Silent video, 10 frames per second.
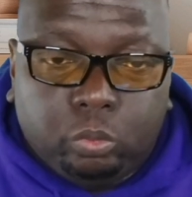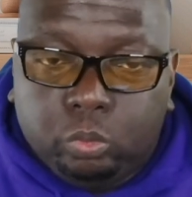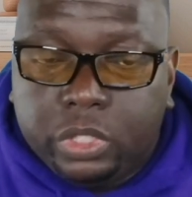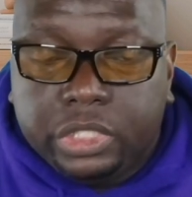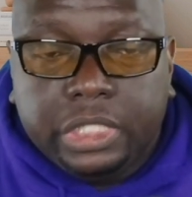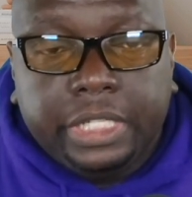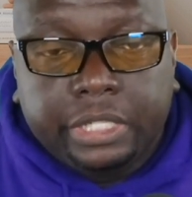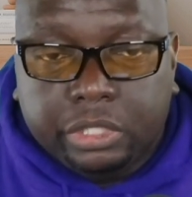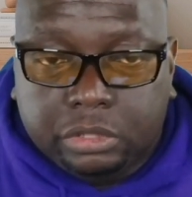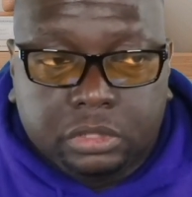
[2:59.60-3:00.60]
Once a
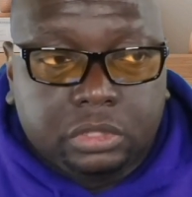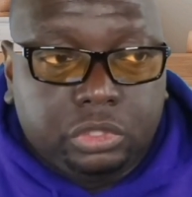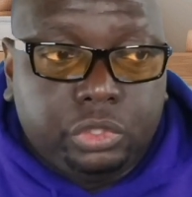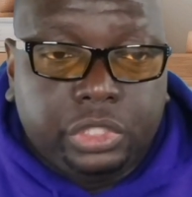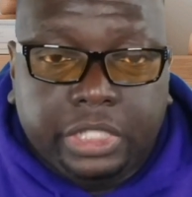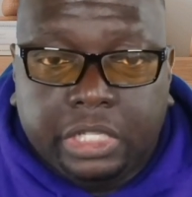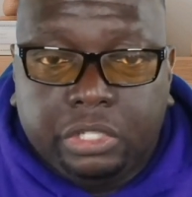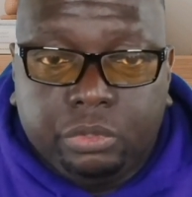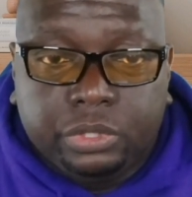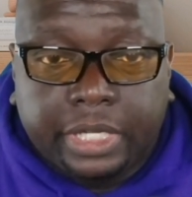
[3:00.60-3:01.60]
year, you should get a
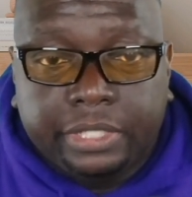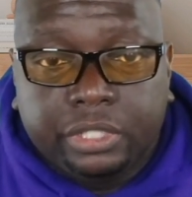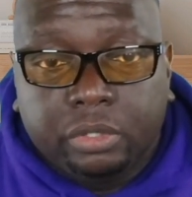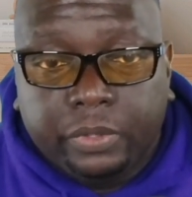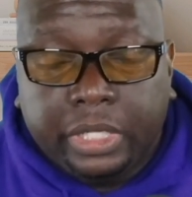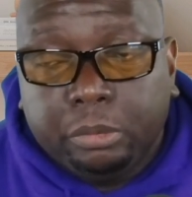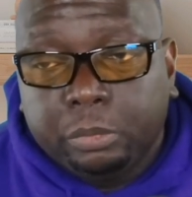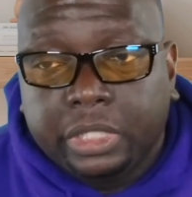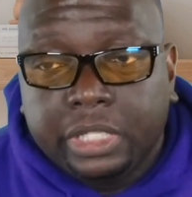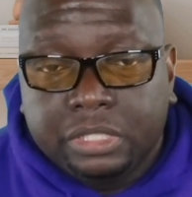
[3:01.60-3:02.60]
new site survey,
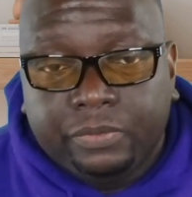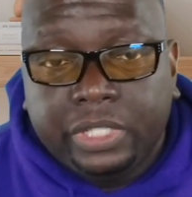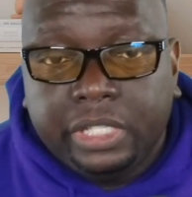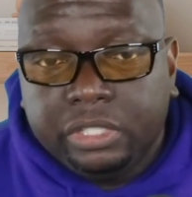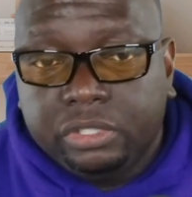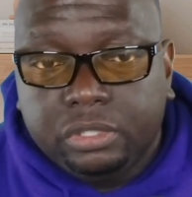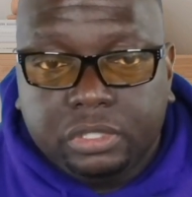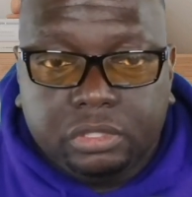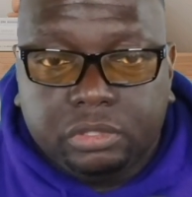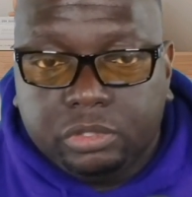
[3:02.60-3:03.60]
because if
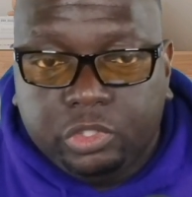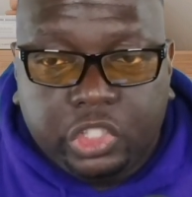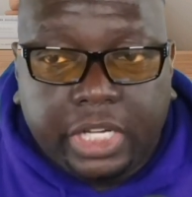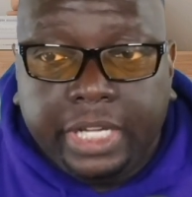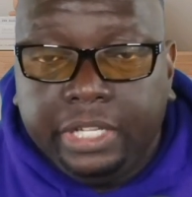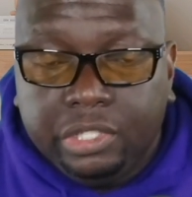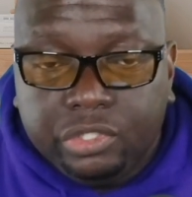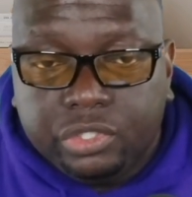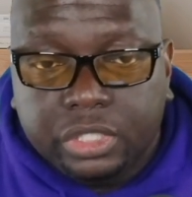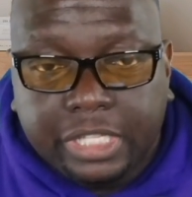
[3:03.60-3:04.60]
things change,